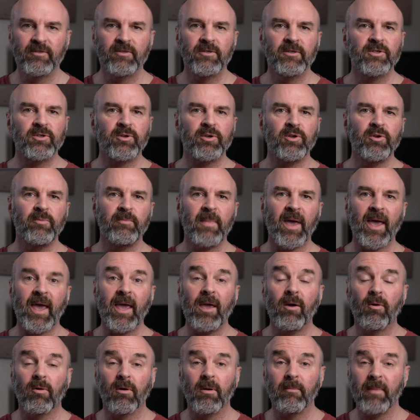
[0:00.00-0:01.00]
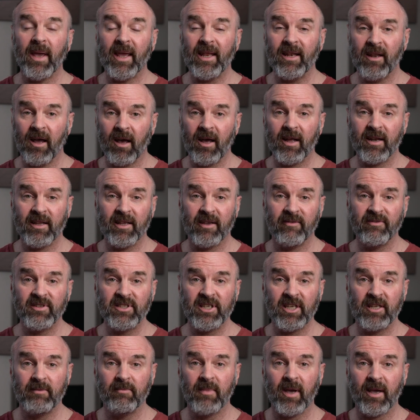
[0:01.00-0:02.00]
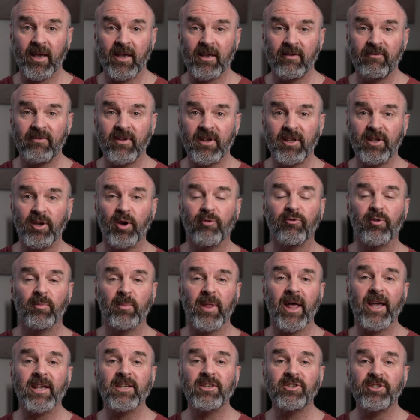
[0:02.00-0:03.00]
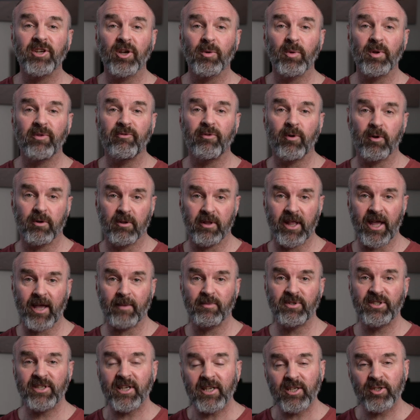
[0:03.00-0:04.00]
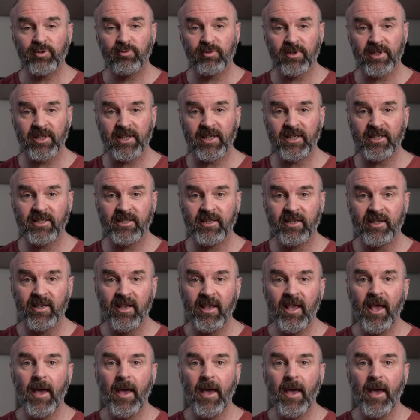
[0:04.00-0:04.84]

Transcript: So you may or may not have seen my video from last year when Photolab 6 released,